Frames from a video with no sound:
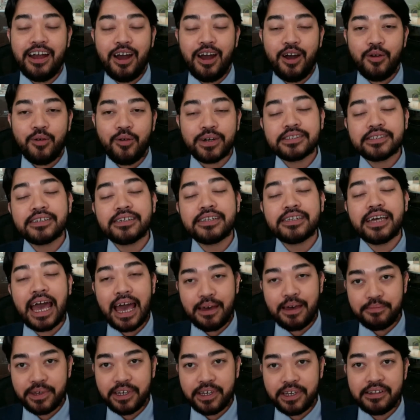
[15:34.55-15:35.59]
What's going to
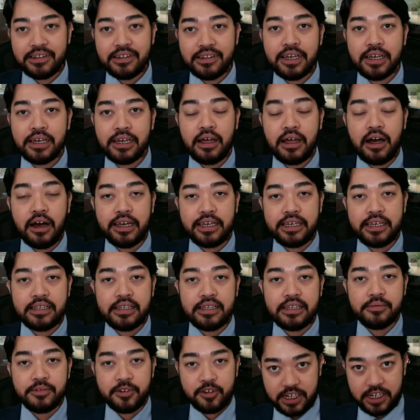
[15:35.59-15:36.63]
happen in
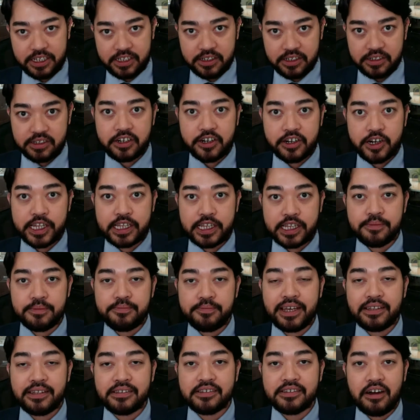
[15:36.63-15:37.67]
immigration court
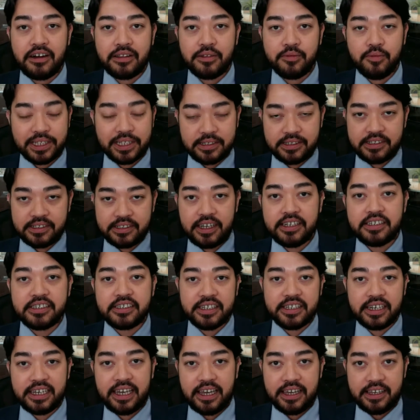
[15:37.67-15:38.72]
depends on what stage
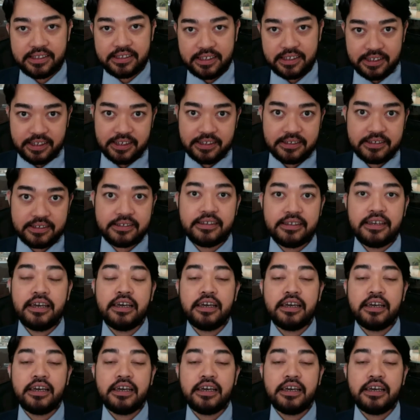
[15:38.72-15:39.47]
the case is.